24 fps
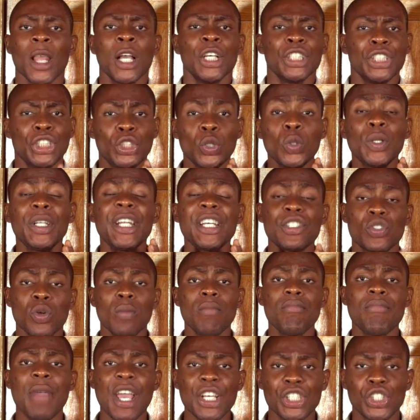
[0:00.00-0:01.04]
You need to
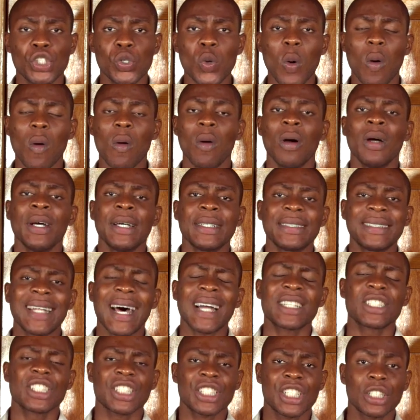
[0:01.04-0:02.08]
make sure
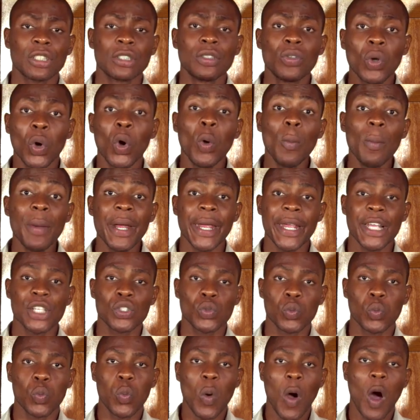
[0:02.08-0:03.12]
that the room is
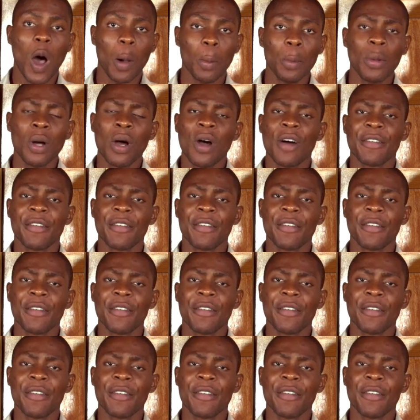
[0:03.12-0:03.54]
warm